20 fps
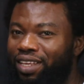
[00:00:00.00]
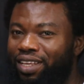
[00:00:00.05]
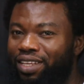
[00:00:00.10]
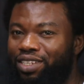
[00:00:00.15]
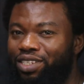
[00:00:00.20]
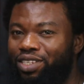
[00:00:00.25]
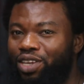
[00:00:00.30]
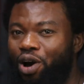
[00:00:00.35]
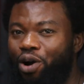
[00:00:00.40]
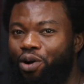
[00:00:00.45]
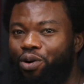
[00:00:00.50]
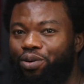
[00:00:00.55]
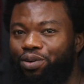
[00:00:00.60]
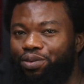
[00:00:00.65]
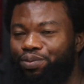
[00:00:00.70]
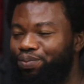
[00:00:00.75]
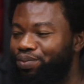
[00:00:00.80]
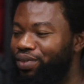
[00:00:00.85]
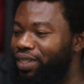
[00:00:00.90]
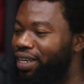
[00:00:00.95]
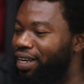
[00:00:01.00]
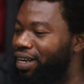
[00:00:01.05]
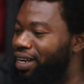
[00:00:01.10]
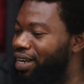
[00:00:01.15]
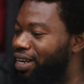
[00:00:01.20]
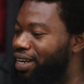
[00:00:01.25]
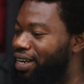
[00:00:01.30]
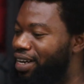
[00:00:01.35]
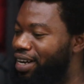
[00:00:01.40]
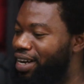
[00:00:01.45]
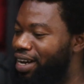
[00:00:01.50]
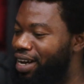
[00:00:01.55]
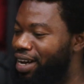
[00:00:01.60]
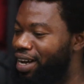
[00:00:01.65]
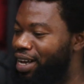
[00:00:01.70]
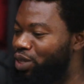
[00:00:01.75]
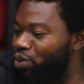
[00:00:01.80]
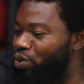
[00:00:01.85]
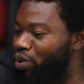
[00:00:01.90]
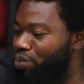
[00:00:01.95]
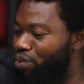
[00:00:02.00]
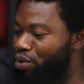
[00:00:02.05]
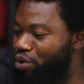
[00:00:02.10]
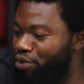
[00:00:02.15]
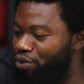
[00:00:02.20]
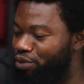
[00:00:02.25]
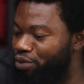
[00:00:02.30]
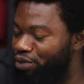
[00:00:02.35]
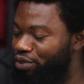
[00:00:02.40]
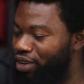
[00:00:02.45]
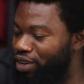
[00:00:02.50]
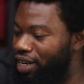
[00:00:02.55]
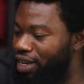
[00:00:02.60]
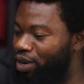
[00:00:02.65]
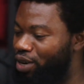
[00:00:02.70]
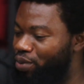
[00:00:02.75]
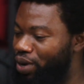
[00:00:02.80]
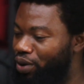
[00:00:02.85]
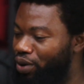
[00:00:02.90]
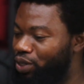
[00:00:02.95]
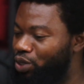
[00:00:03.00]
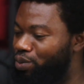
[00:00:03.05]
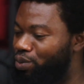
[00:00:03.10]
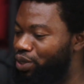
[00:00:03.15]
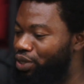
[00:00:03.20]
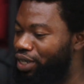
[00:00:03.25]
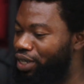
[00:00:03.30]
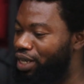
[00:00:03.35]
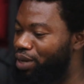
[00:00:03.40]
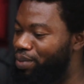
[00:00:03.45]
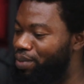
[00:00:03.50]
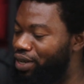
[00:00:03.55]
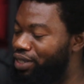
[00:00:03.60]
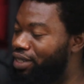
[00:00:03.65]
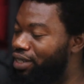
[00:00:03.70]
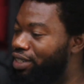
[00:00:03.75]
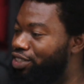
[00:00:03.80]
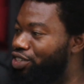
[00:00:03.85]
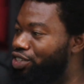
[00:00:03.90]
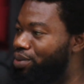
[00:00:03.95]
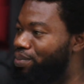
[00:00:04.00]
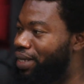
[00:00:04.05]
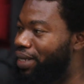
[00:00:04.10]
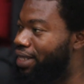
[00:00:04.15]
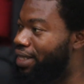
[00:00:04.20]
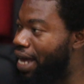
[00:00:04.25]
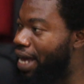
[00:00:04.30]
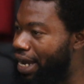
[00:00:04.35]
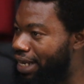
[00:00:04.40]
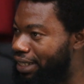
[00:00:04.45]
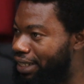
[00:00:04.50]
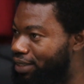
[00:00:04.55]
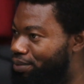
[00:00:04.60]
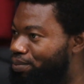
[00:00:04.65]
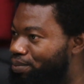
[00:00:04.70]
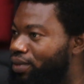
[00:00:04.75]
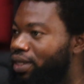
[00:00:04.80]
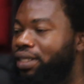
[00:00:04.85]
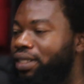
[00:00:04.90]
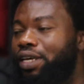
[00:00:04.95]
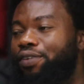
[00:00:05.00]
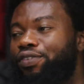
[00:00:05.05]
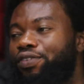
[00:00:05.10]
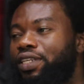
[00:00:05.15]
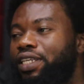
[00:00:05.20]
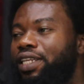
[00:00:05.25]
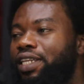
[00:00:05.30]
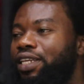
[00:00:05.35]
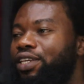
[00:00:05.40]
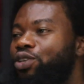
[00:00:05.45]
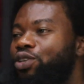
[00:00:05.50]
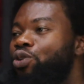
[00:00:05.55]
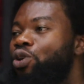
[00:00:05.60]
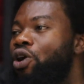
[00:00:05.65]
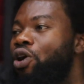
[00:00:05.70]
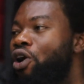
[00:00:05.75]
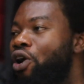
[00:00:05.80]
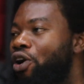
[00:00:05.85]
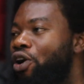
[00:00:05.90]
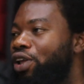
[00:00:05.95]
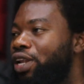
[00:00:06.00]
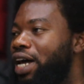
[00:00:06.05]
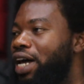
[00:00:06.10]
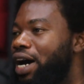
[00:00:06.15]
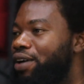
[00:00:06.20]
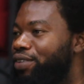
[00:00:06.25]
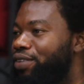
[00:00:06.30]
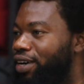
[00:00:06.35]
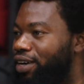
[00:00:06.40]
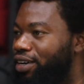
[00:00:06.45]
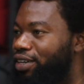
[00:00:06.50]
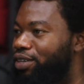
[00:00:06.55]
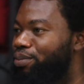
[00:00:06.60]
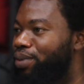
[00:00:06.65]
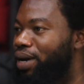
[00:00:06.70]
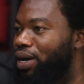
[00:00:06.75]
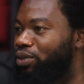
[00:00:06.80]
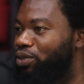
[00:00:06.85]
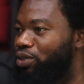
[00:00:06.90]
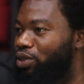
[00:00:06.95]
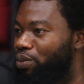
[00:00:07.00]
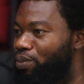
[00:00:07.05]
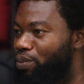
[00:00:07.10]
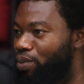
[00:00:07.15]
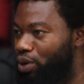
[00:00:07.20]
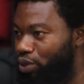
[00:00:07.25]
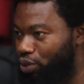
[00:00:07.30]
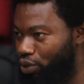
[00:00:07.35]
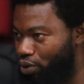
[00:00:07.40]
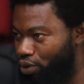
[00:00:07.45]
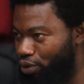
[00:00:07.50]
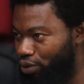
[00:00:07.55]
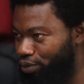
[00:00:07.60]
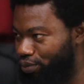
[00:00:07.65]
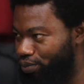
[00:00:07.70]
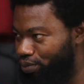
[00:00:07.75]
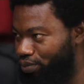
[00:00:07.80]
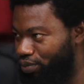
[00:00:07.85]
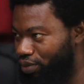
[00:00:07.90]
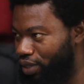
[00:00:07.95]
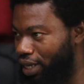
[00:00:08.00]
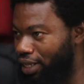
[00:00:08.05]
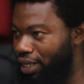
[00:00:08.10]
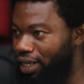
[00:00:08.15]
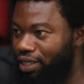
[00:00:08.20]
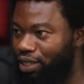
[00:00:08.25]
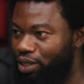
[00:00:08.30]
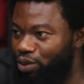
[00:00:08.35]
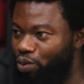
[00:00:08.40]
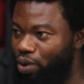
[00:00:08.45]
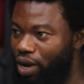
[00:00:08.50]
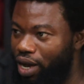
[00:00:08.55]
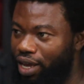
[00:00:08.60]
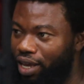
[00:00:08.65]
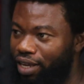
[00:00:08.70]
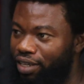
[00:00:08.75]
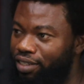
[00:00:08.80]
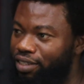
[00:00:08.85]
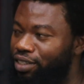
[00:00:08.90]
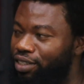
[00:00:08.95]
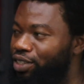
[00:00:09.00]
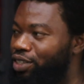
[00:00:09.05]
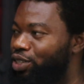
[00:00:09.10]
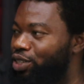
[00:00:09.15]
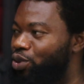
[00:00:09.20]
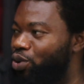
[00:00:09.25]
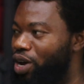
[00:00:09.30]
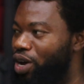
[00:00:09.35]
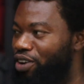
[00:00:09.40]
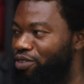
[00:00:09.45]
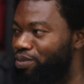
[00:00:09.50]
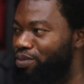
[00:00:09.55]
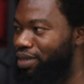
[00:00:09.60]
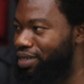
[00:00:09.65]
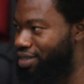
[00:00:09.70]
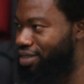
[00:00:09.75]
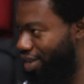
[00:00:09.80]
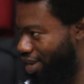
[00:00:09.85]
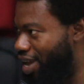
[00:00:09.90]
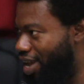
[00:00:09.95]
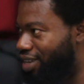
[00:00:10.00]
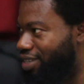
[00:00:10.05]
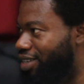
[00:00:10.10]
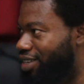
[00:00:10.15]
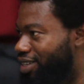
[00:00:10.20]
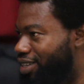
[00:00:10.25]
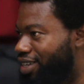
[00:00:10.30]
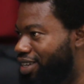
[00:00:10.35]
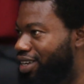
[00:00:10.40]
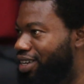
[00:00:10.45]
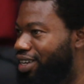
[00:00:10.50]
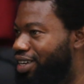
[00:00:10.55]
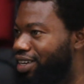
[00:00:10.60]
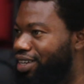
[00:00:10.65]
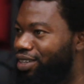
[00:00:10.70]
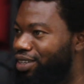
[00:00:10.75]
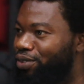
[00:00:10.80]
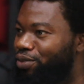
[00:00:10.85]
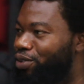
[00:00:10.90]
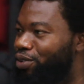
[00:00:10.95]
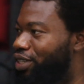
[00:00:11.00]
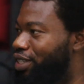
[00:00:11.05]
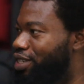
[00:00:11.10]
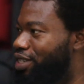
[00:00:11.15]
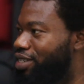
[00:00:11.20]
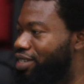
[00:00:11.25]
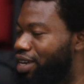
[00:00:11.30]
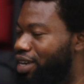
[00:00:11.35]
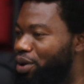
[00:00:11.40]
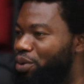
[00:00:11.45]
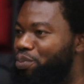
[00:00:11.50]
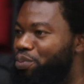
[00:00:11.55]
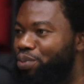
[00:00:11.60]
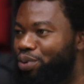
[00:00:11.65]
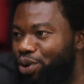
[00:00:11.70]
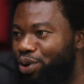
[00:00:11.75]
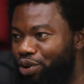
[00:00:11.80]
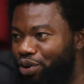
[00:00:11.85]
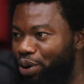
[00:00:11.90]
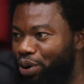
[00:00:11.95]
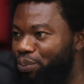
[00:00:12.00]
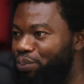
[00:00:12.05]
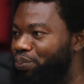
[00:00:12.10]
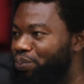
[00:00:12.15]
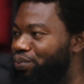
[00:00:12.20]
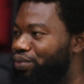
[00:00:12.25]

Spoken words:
So, as we move, we are going to be talking about The Dream at 9. Definitely, you all have heard about Don Bosco, and yeah, that is why you have been selected for this program.